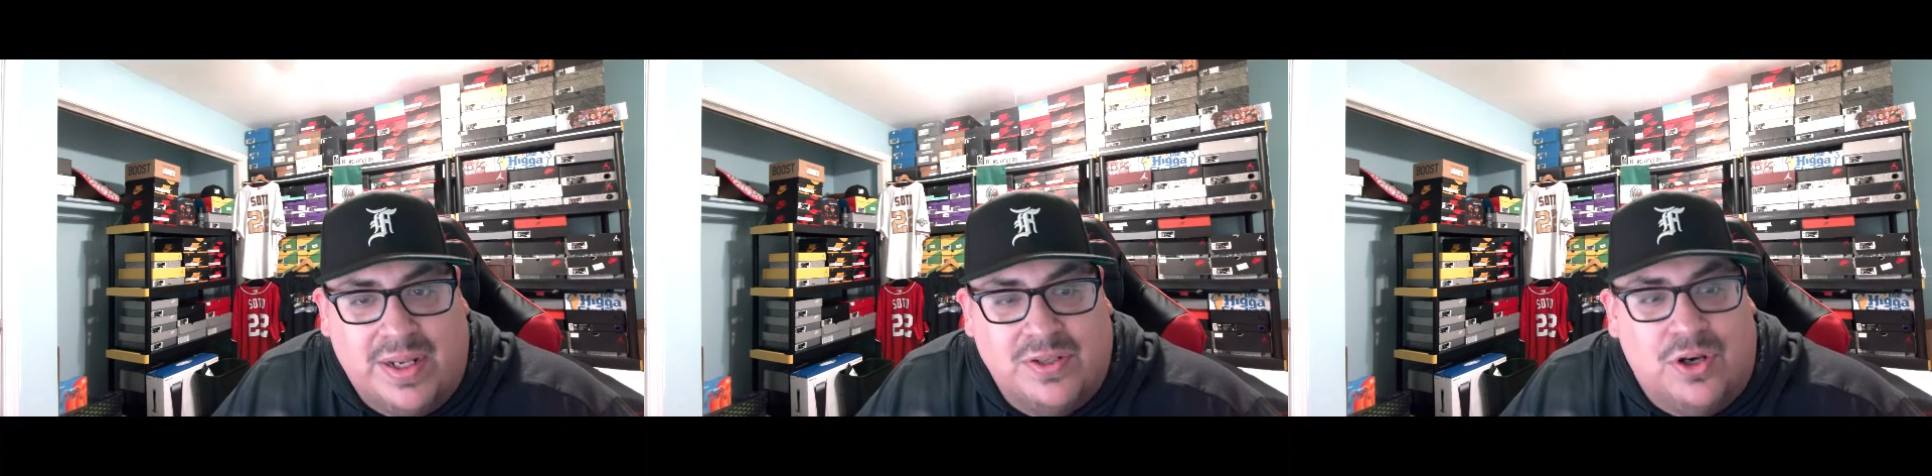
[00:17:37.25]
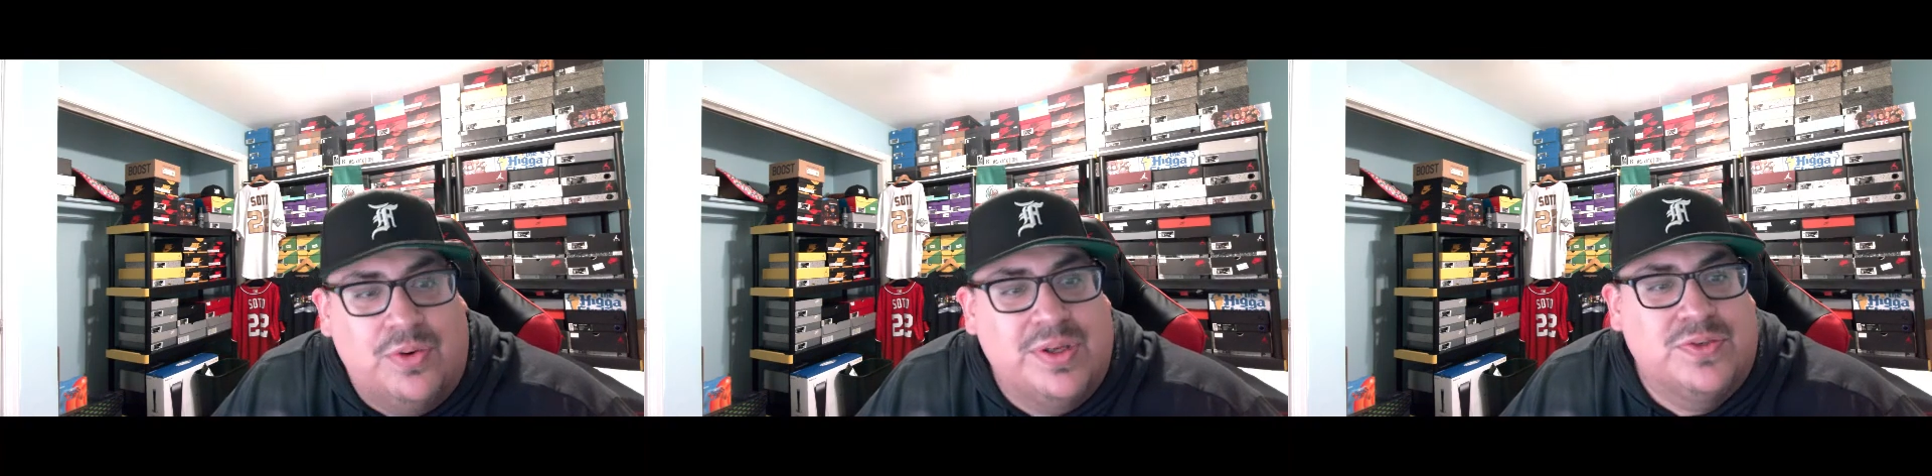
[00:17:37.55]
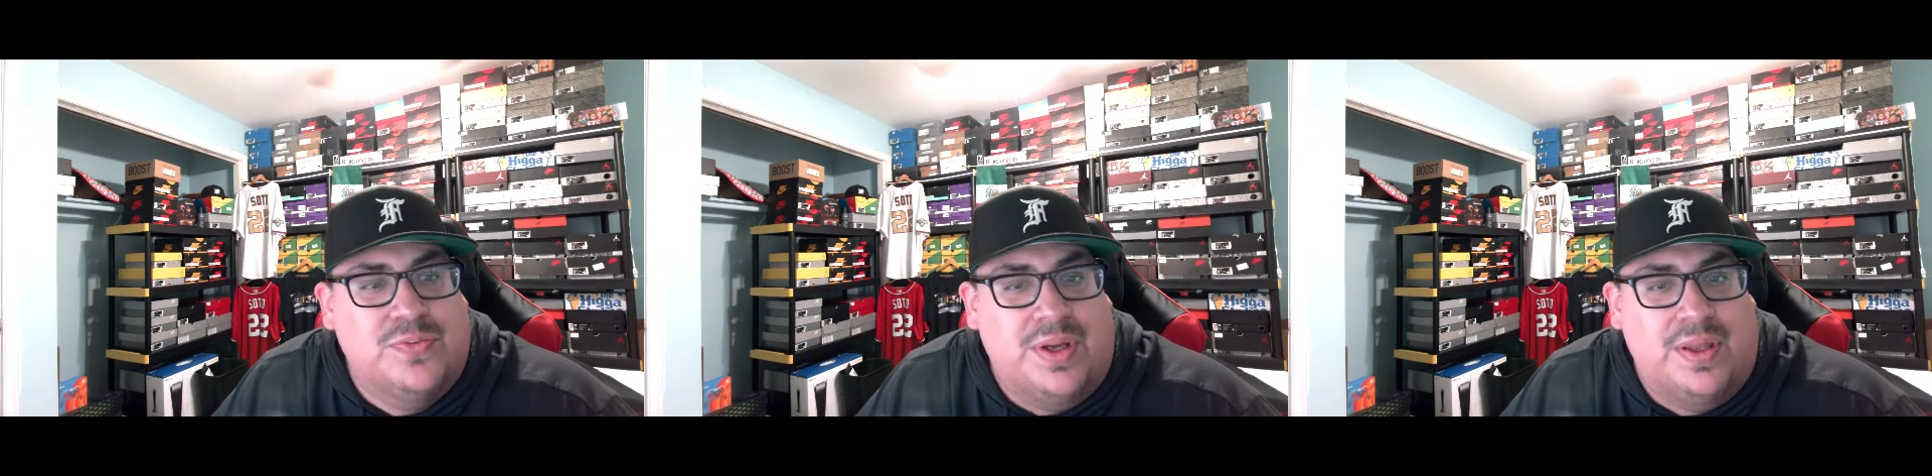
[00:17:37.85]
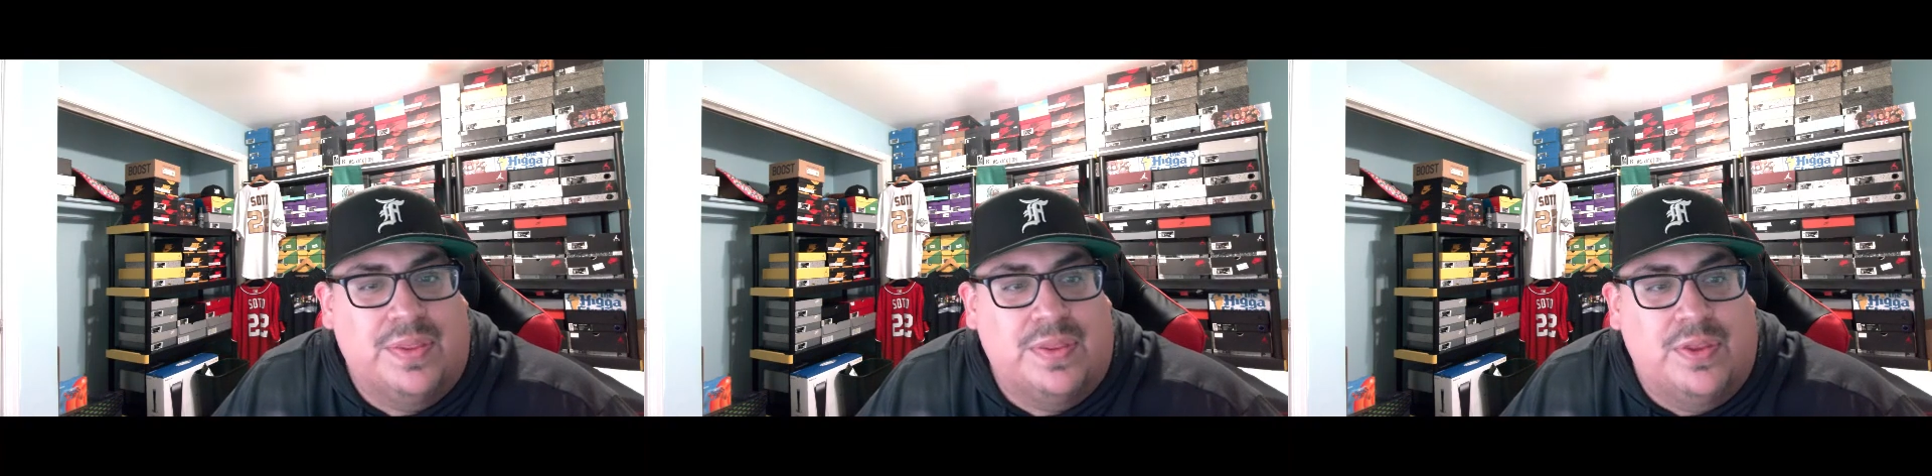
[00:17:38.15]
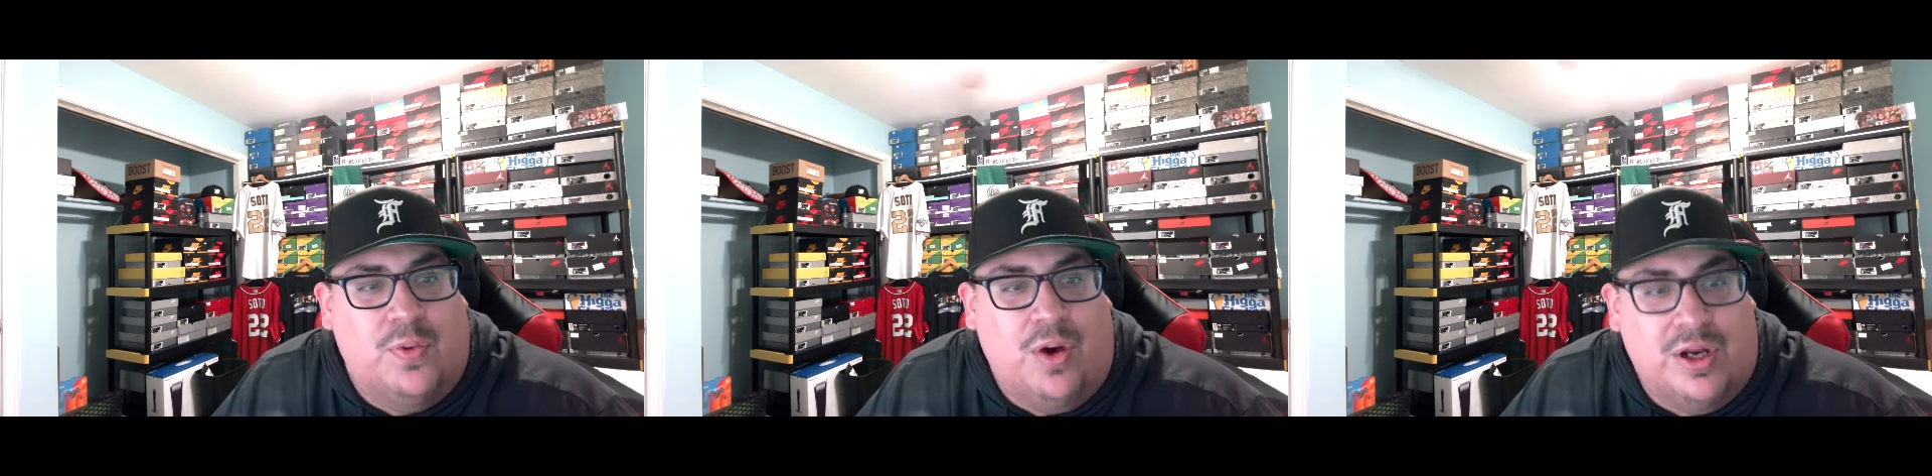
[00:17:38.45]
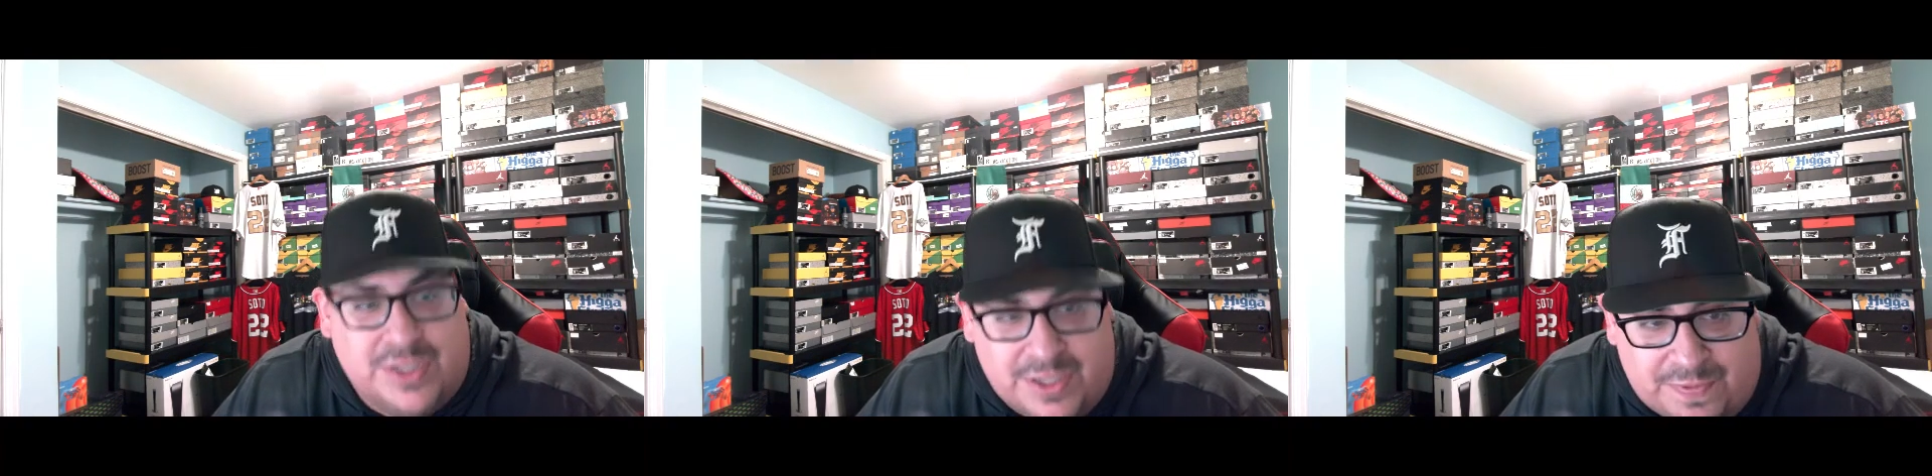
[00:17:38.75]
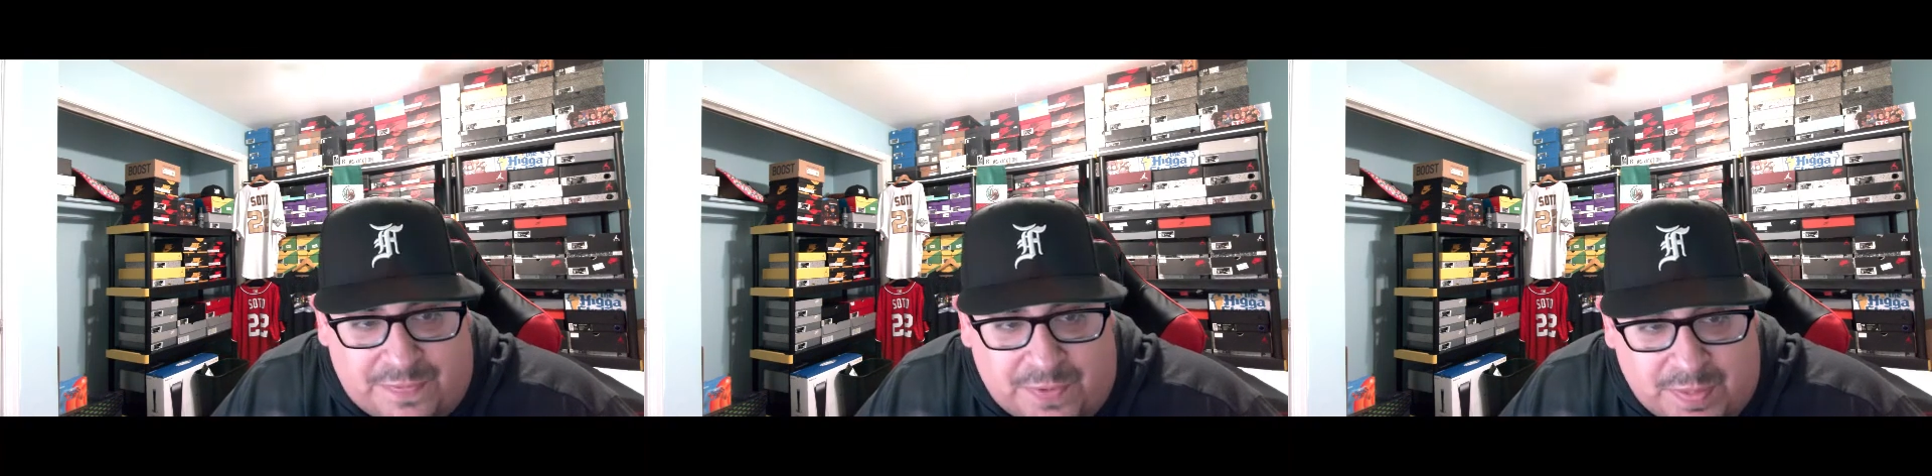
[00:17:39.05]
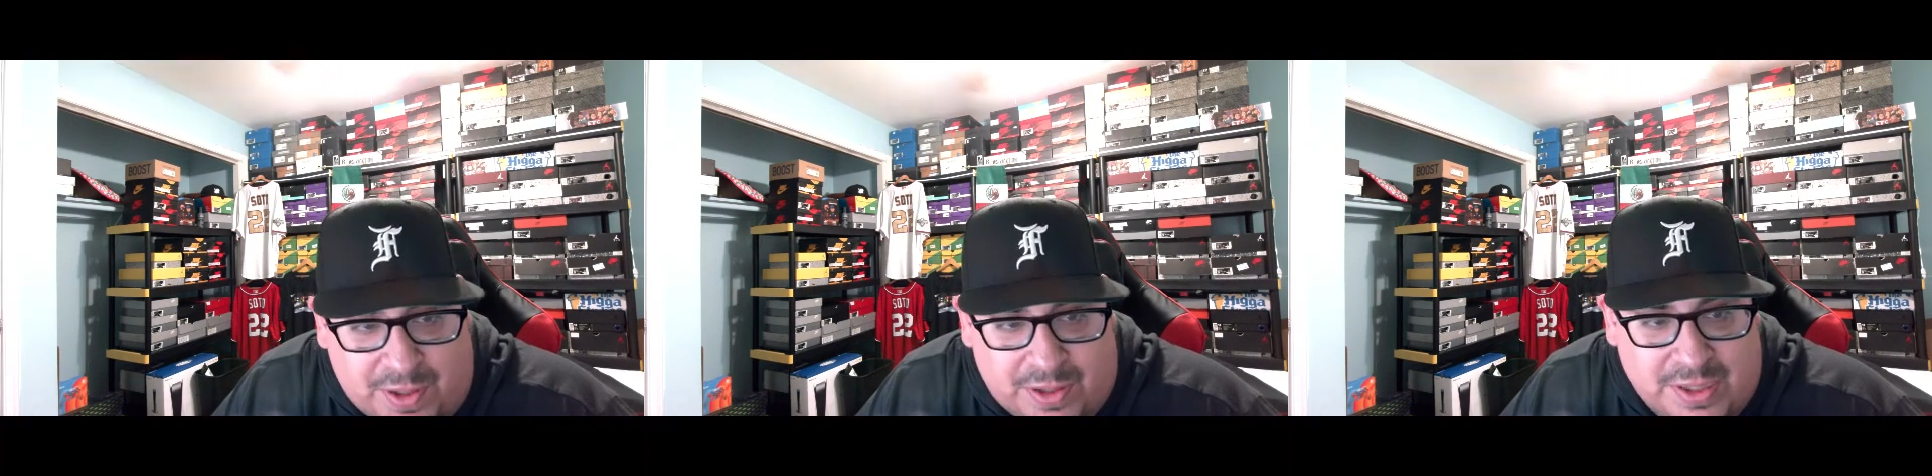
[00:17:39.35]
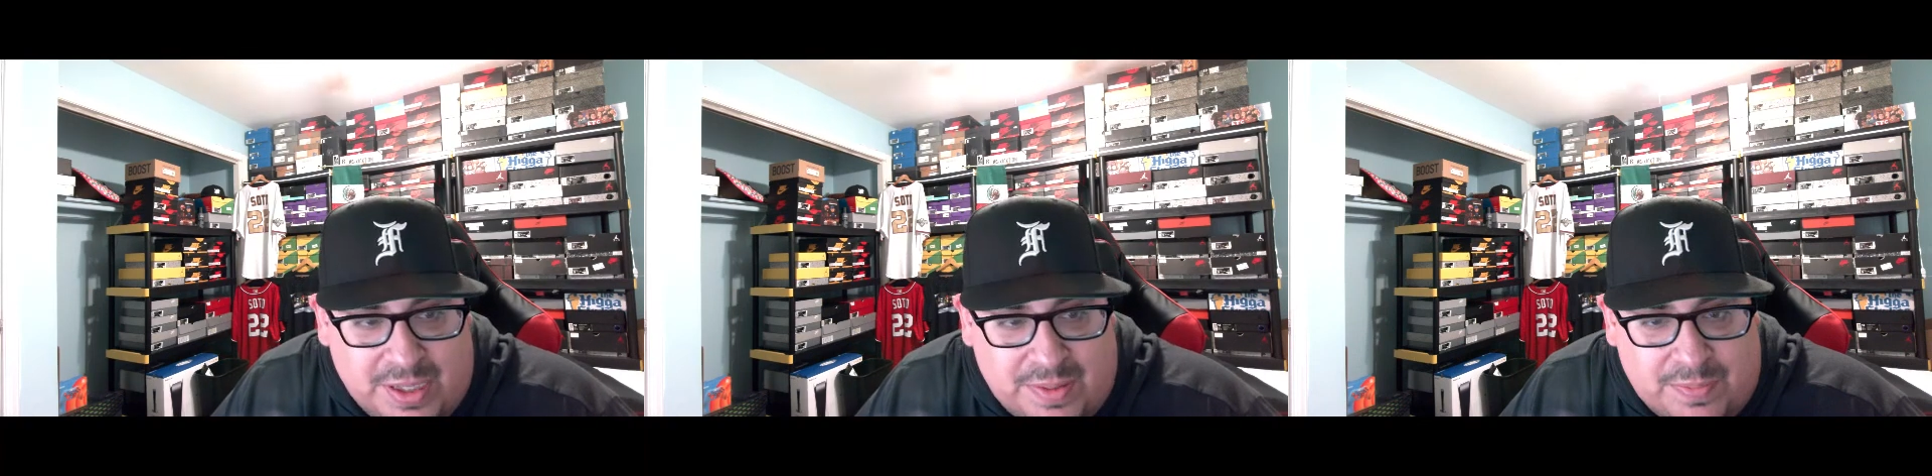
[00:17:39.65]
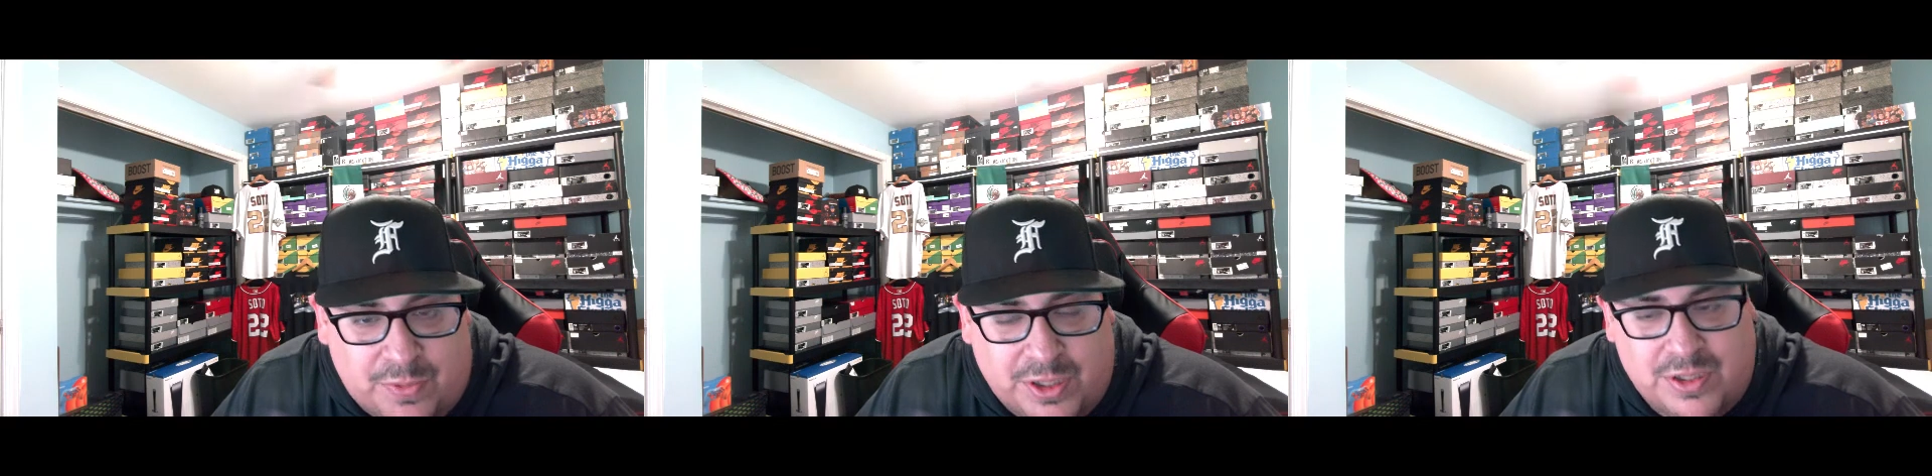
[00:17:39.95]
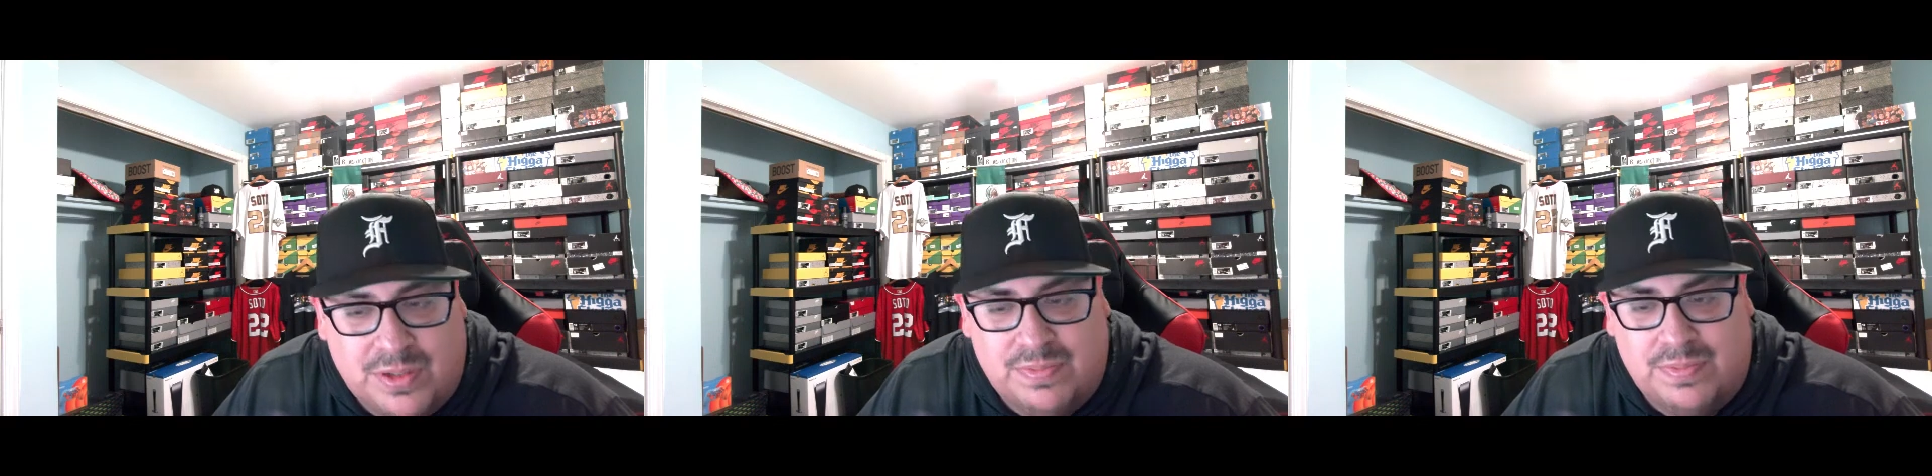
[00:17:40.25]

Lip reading: is always with the Washington football team, which